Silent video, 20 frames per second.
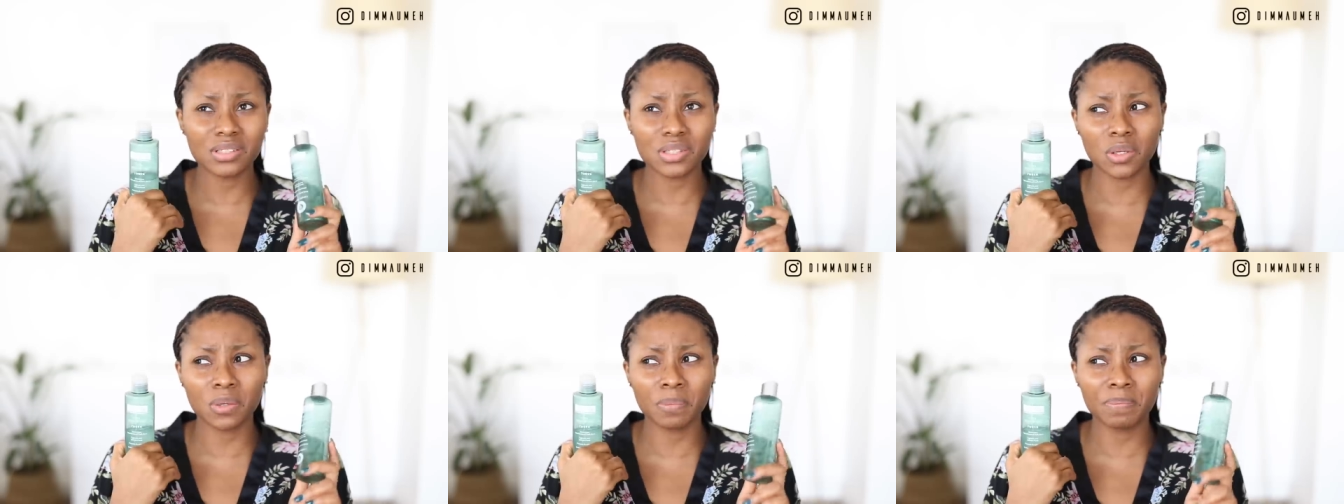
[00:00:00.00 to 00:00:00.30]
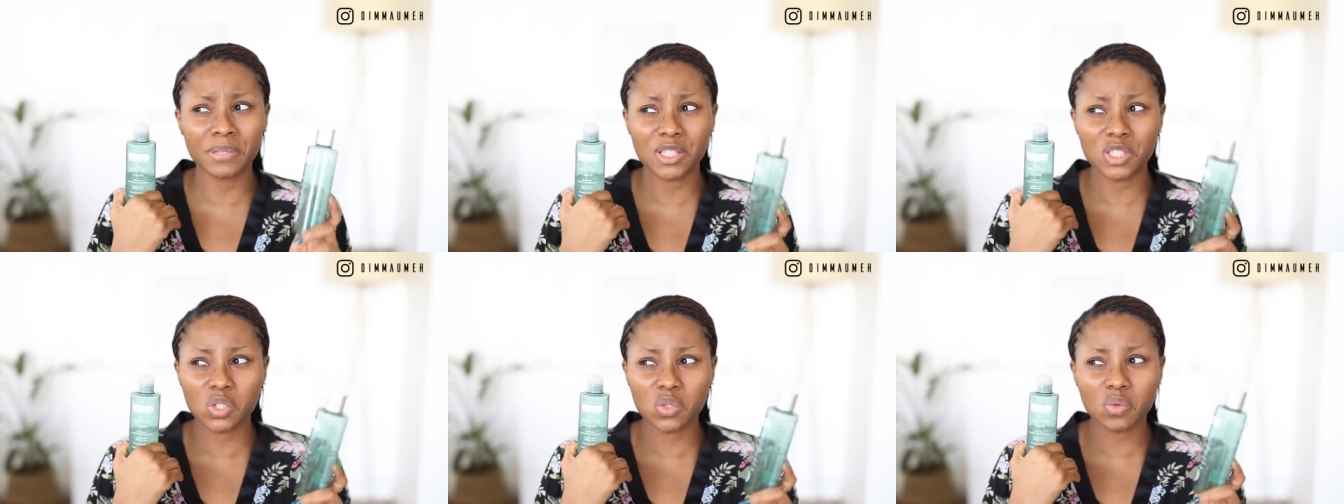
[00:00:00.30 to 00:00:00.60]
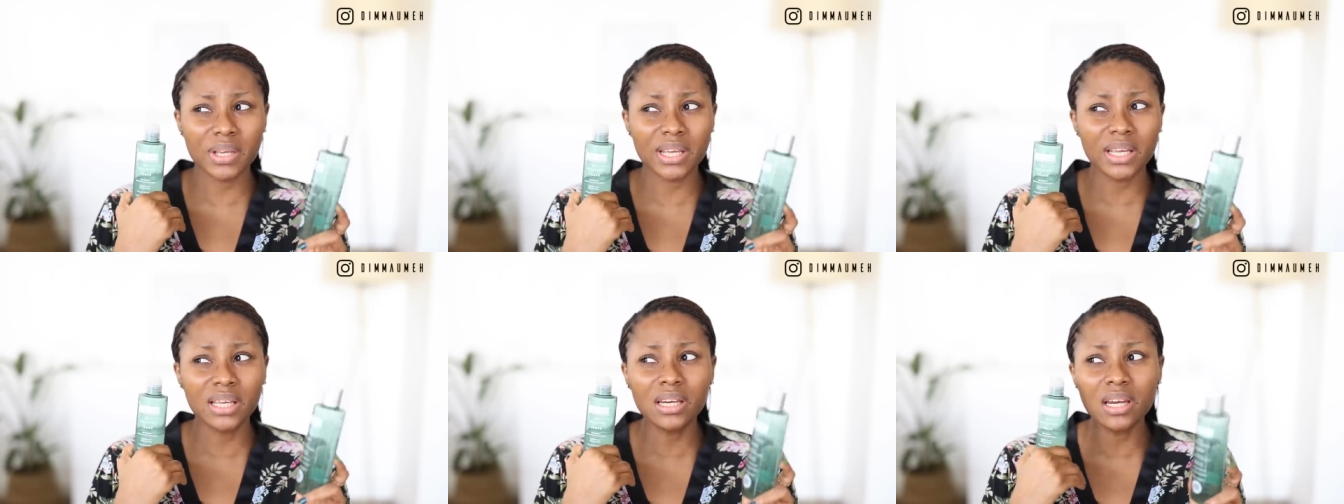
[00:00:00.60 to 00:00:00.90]
So
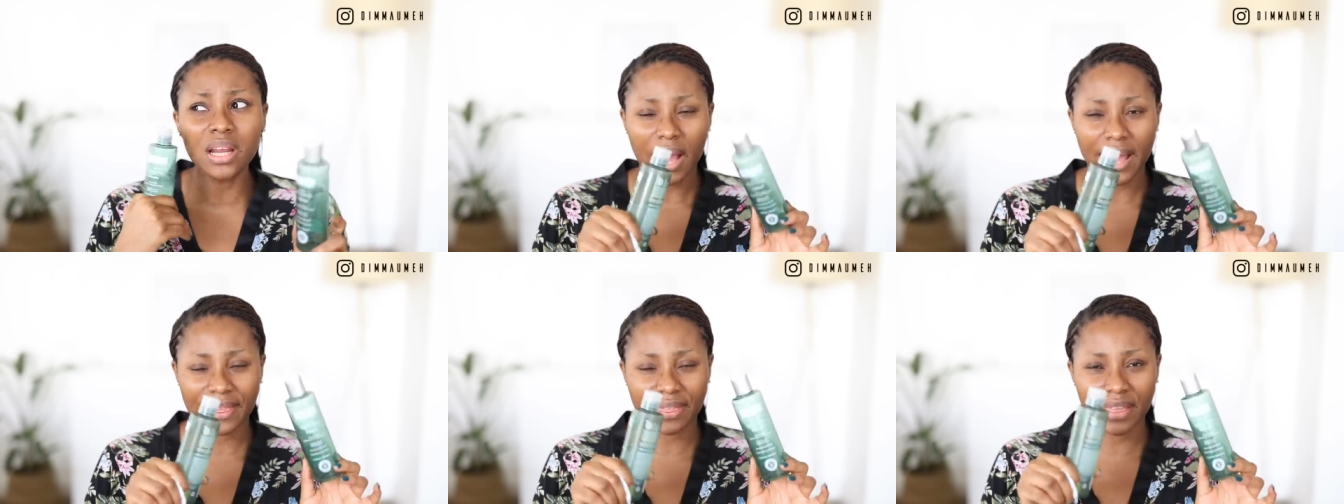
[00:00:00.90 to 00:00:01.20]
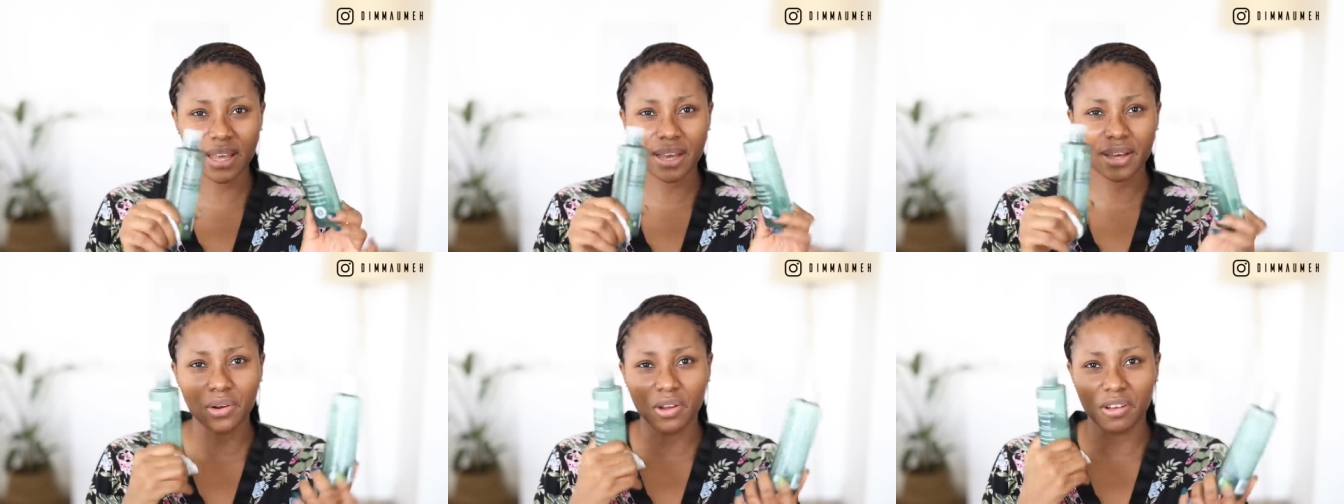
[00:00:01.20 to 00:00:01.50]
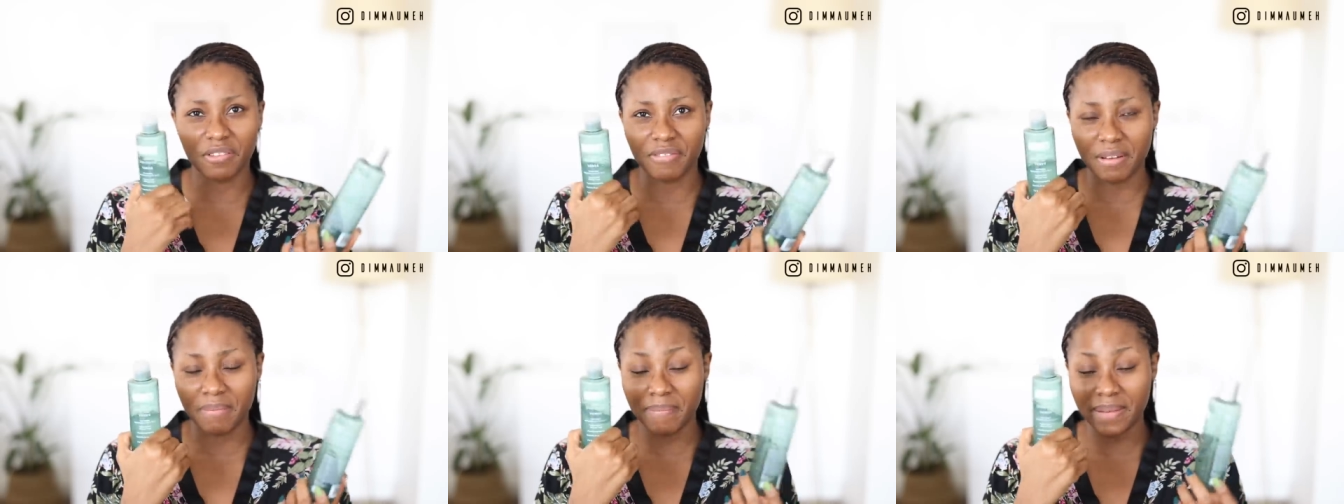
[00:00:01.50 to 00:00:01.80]
between I think
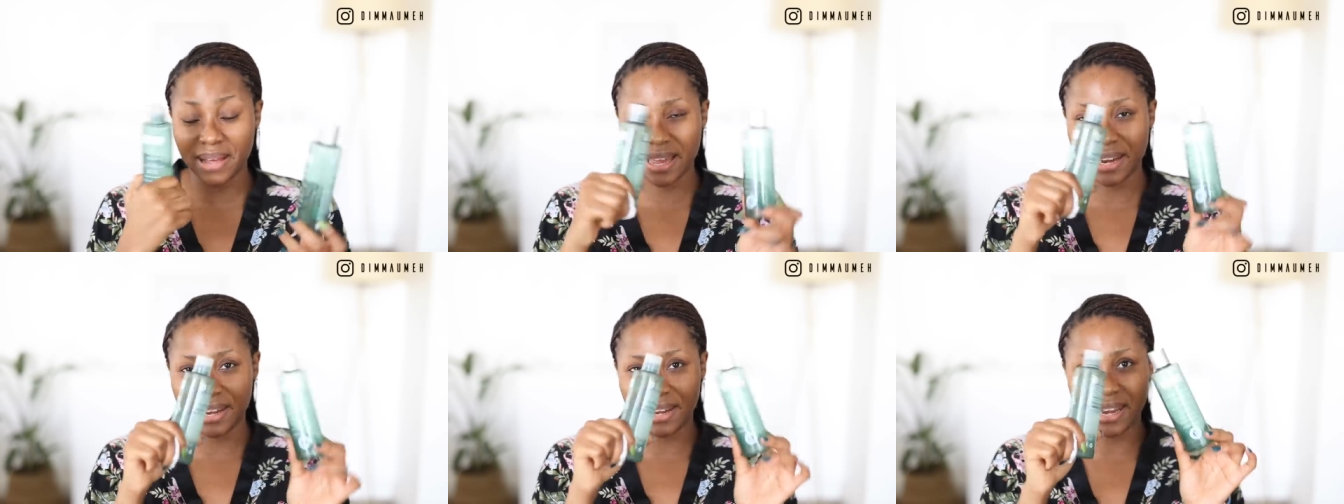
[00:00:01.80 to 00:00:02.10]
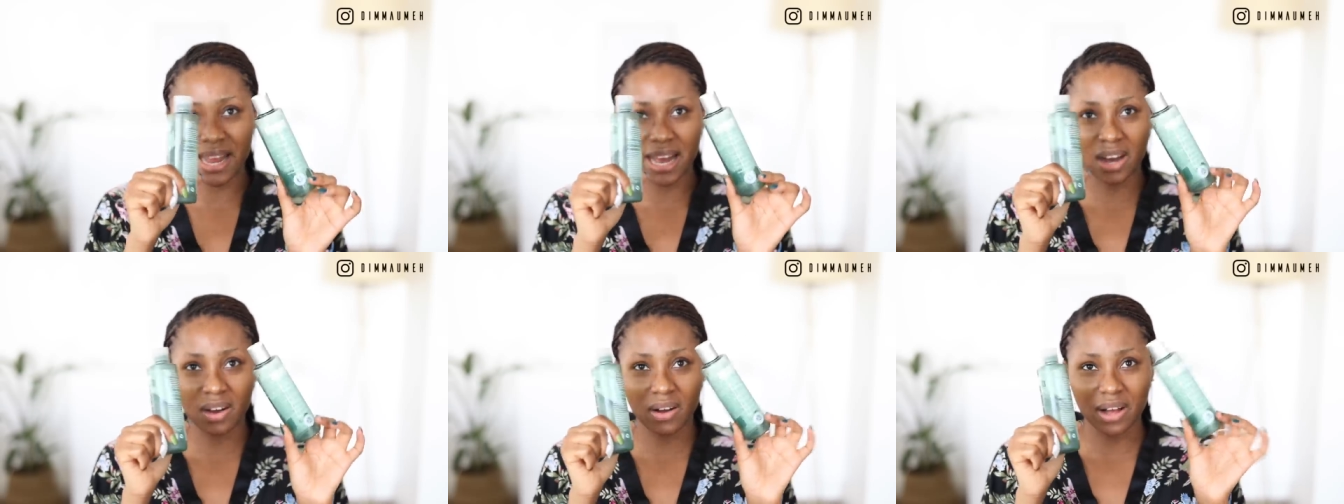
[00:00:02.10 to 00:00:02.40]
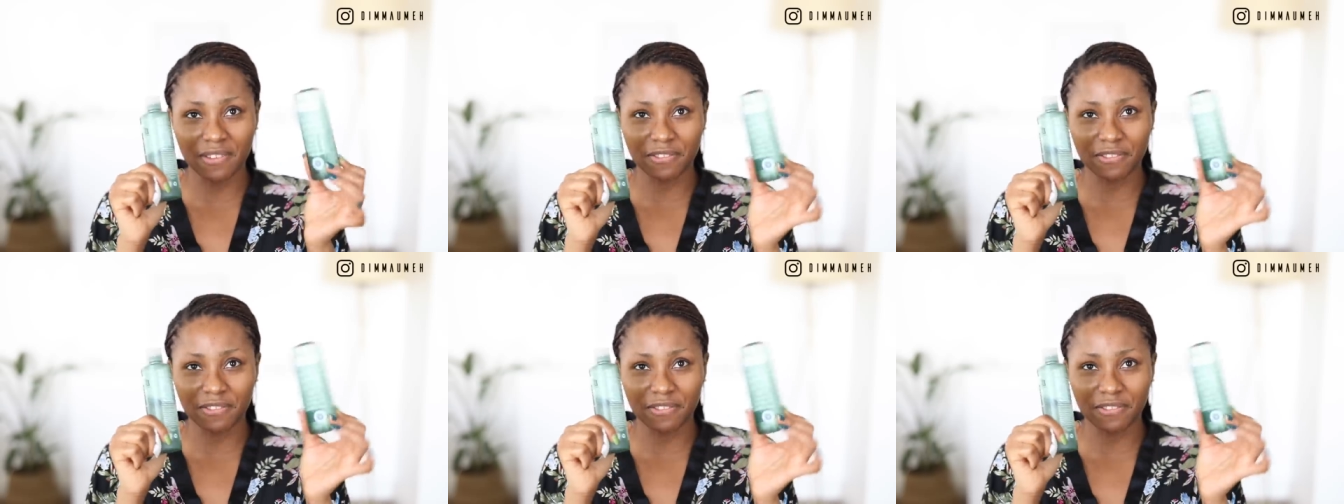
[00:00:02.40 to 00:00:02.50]
November and now,